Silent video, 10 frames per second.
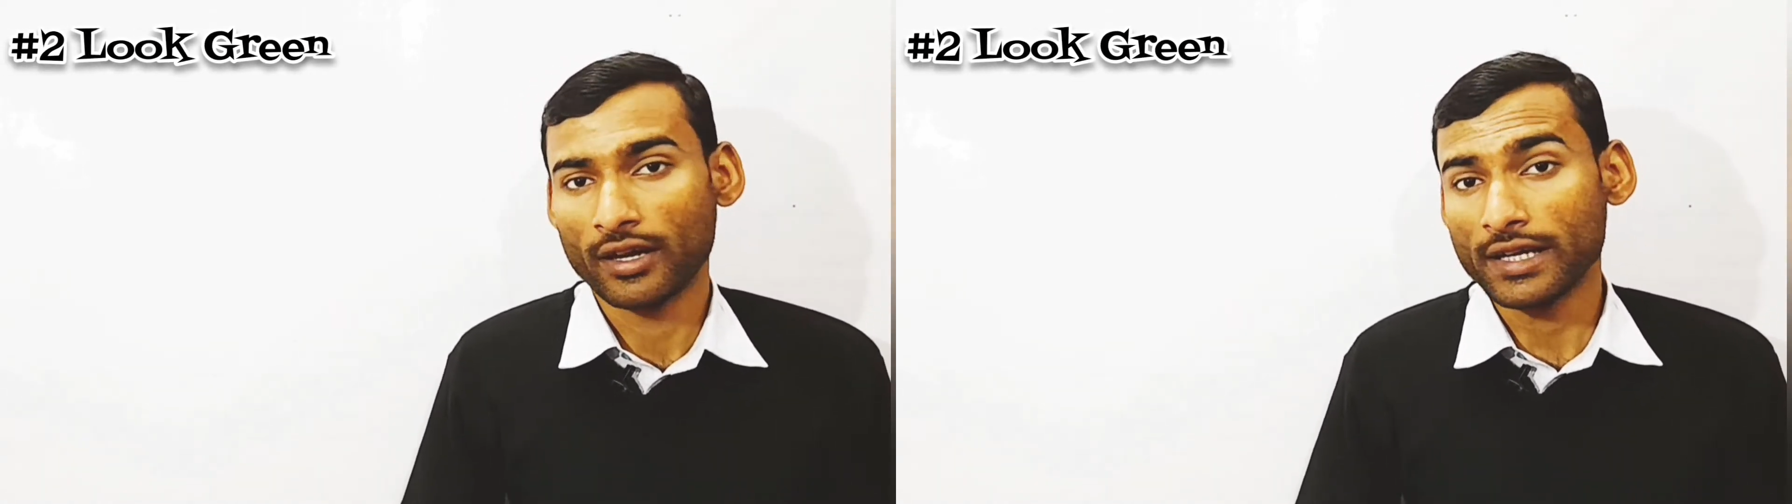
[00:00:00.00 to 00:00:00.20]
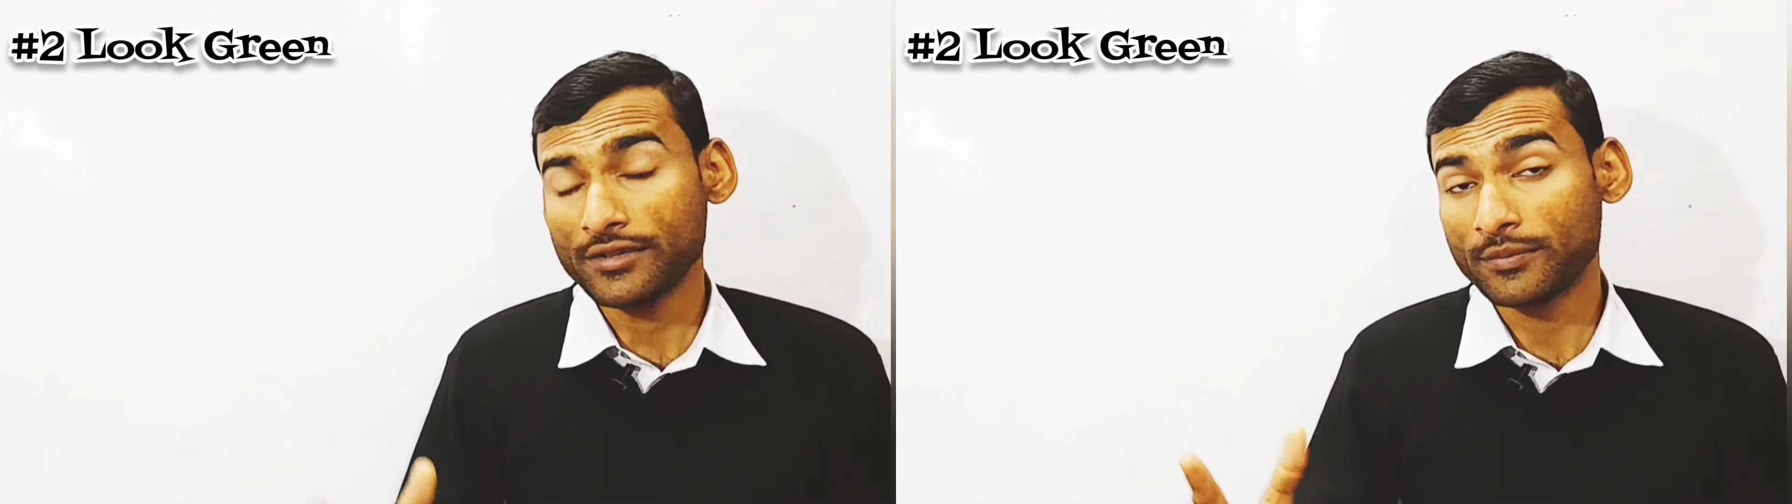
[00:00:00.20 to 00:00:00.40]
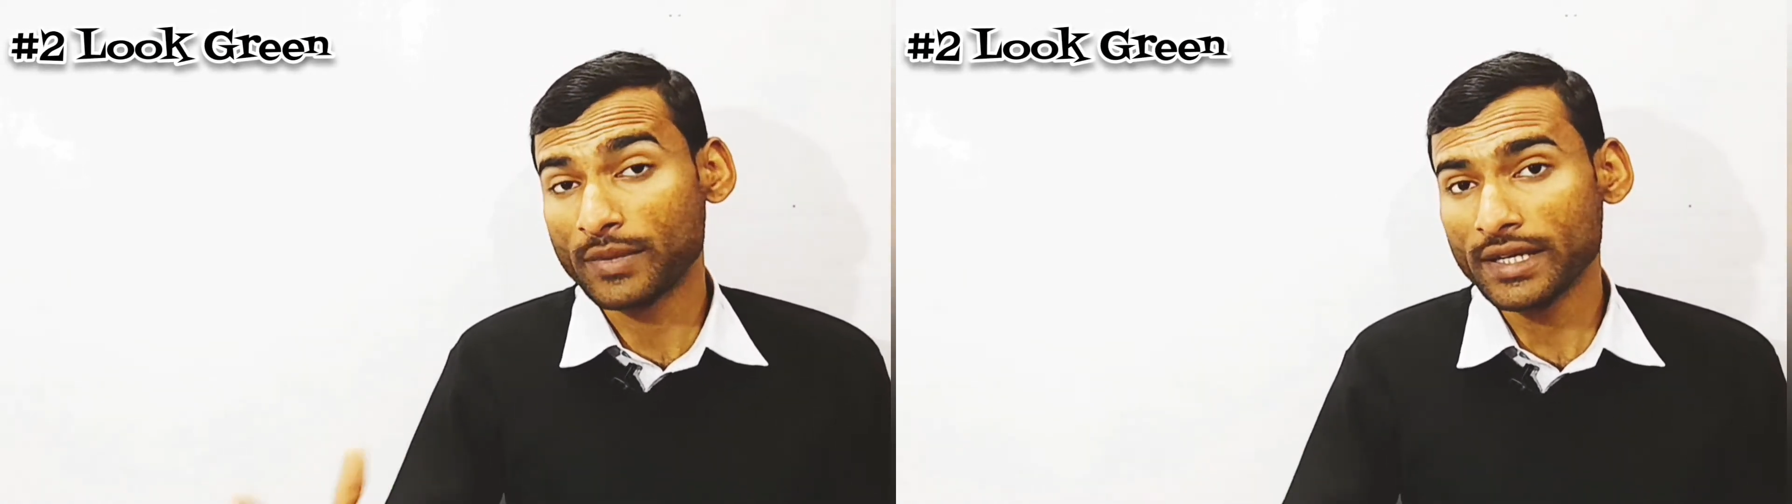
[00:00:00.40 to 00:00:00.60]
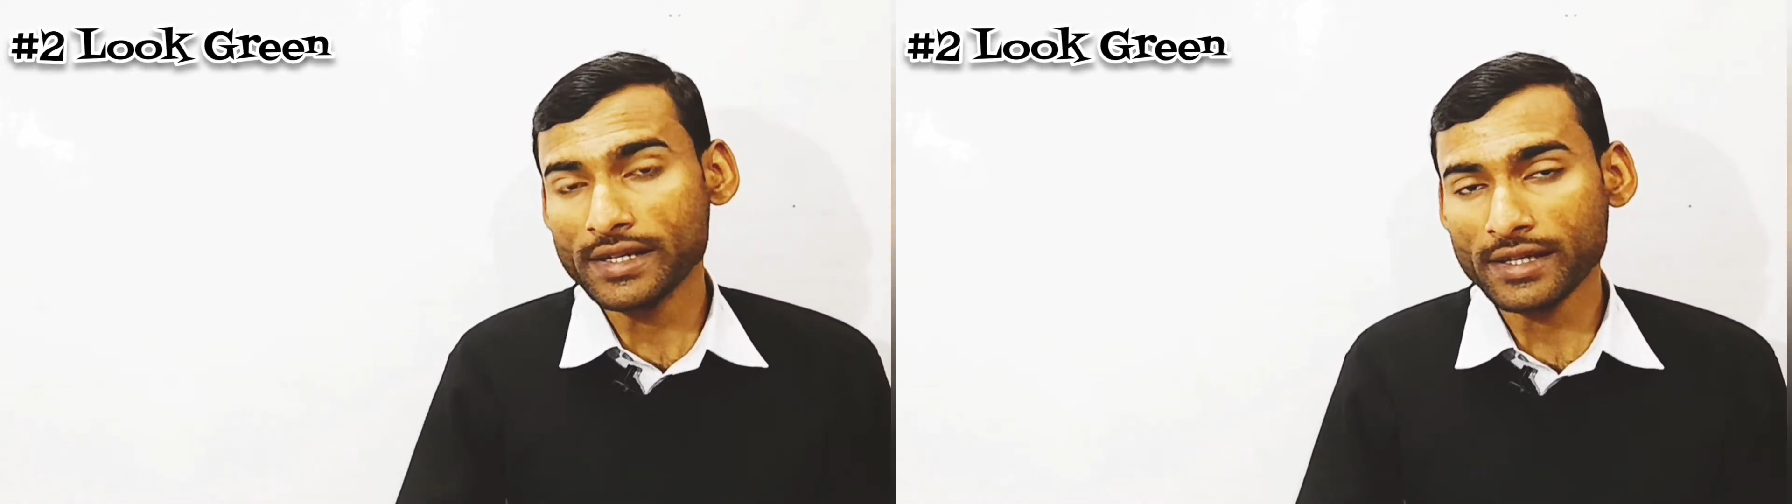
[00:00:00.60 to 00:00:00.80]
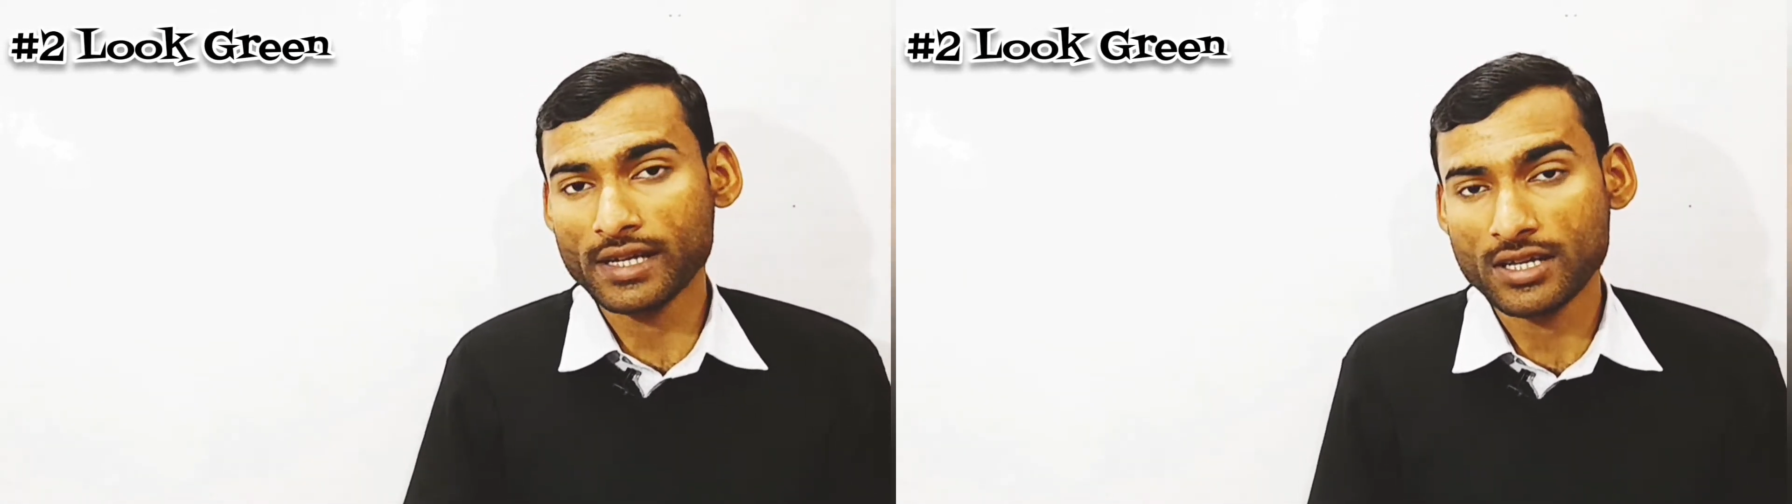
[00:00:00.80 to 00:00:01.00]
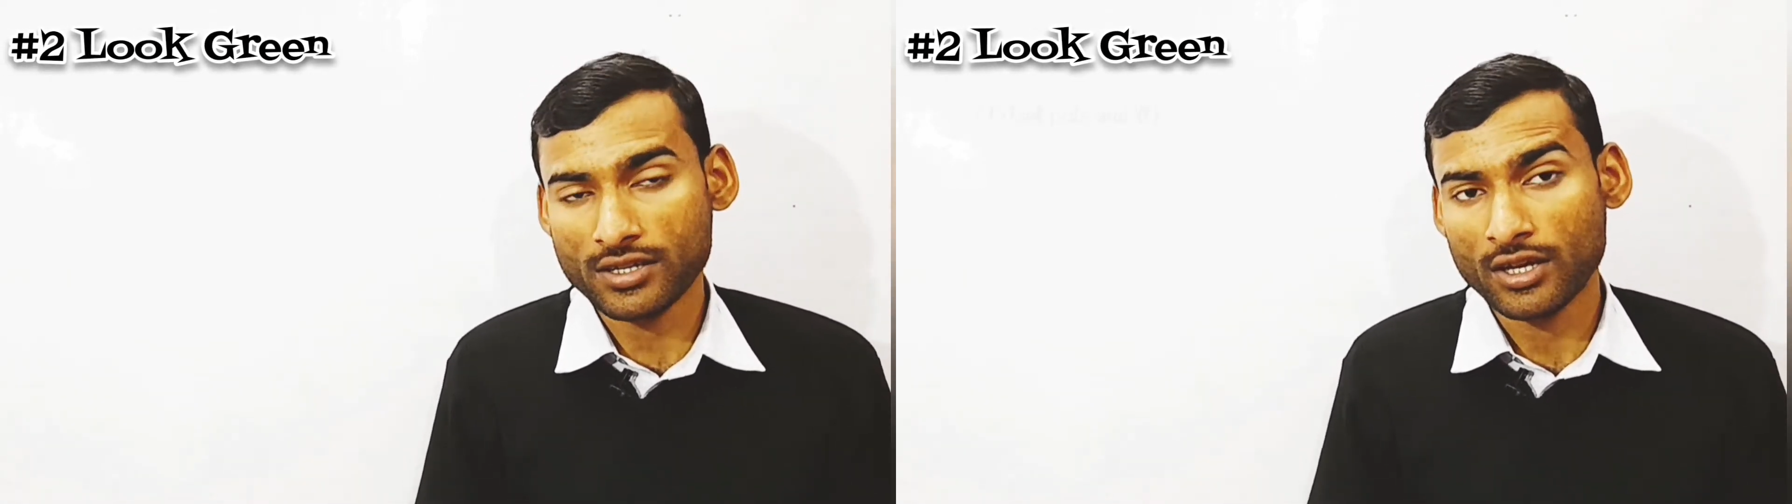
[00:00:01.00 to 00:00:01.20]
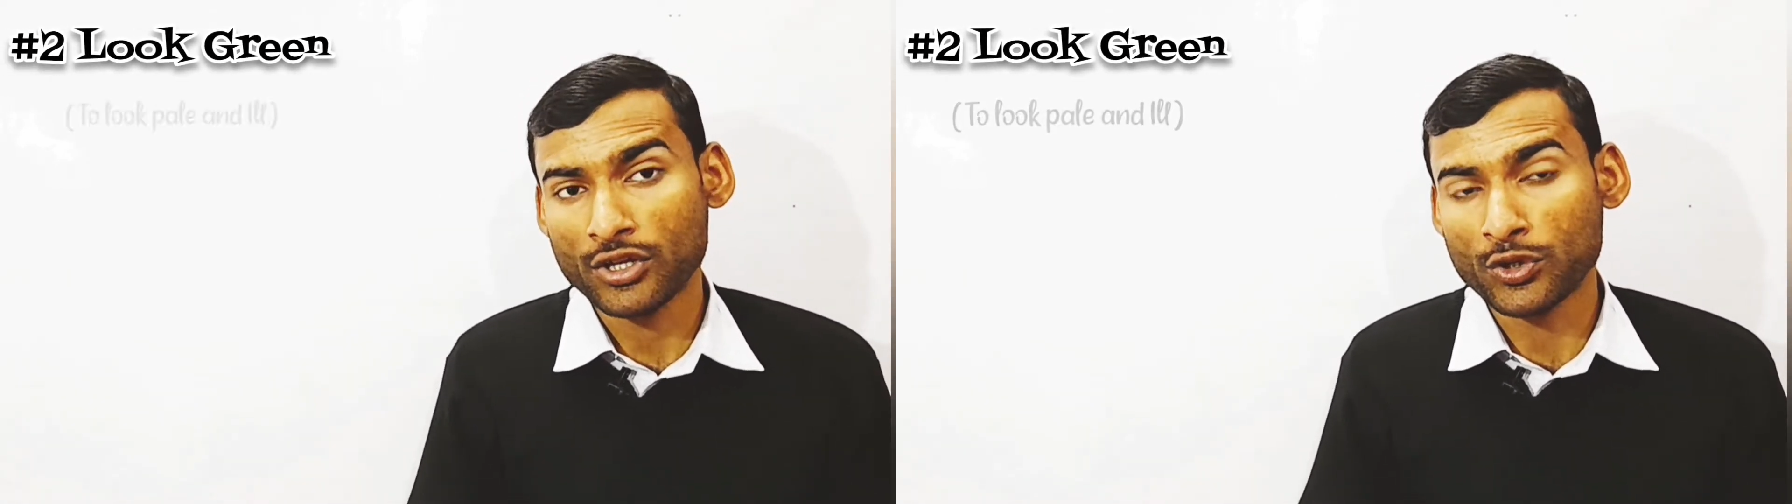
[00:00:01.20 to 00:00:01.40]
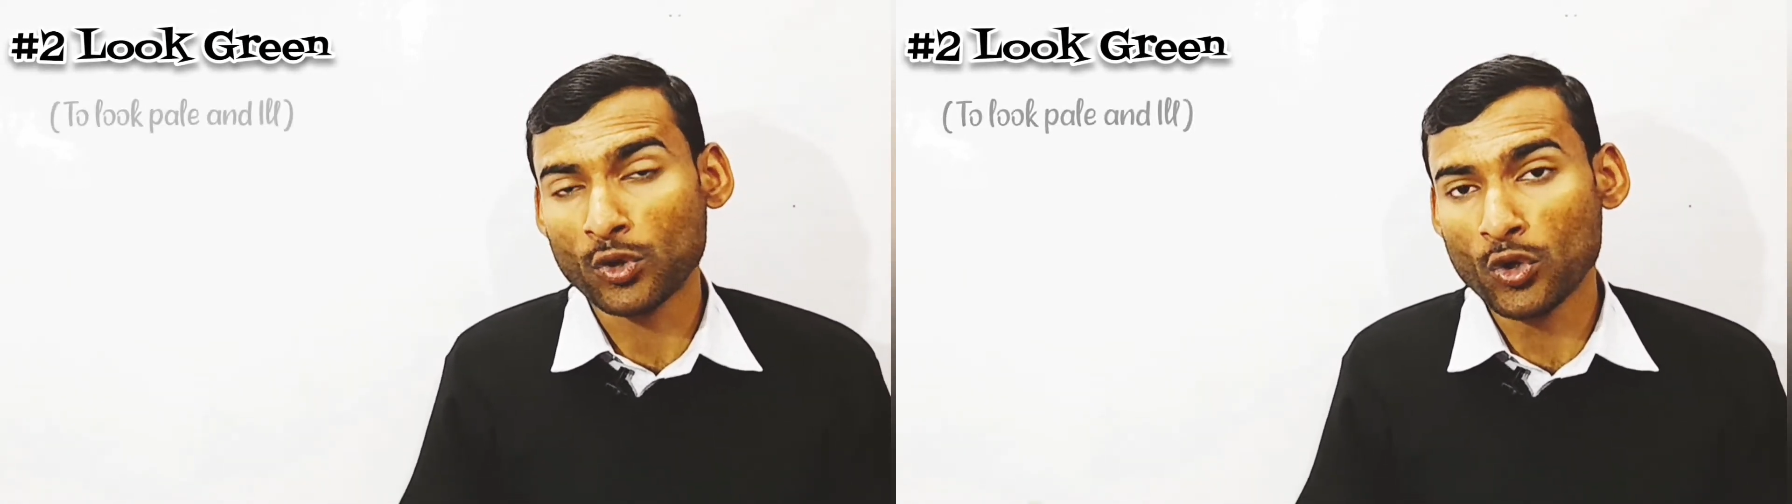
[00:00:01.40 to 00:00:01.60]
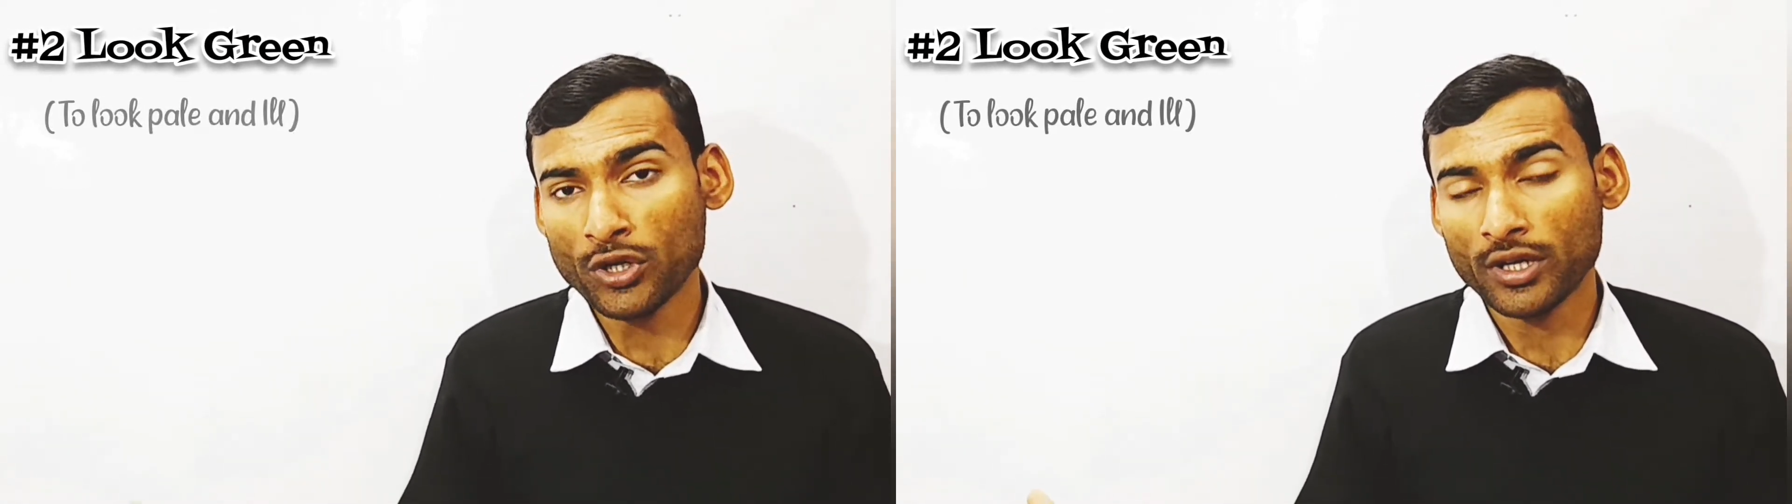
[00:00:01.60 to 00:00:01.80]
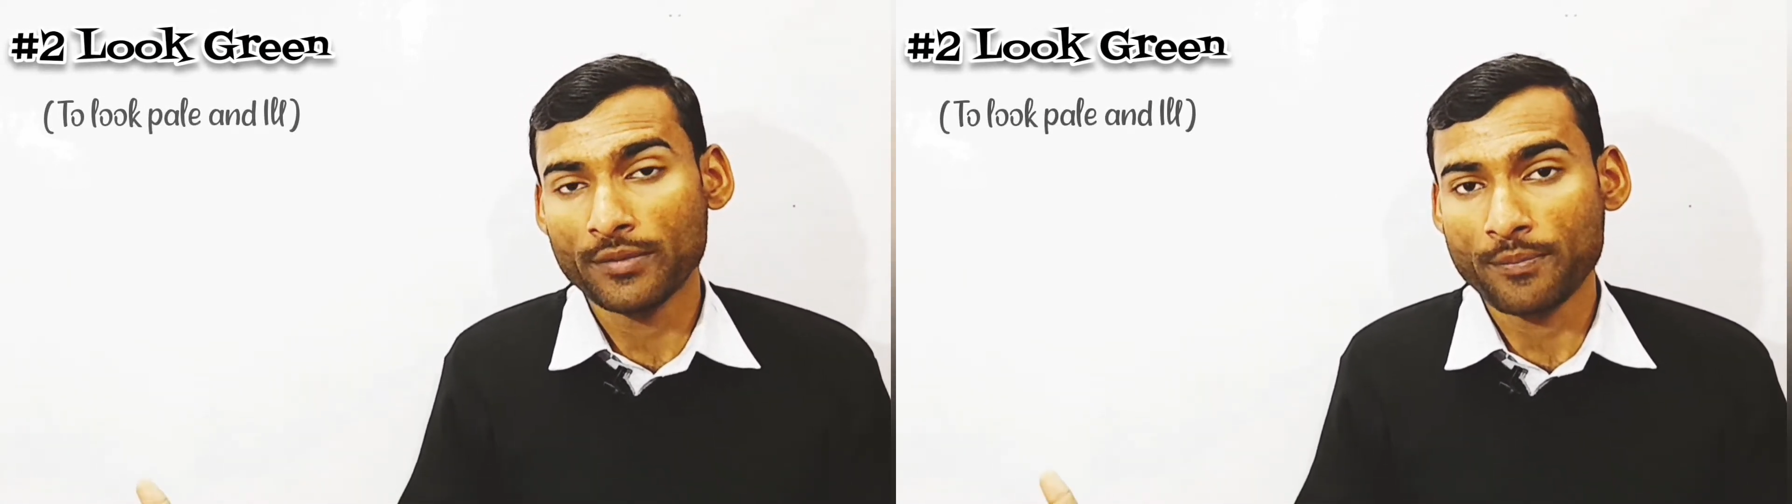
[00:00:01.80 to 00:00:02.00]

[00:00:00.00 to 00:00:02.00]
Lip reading: Its meaning is to look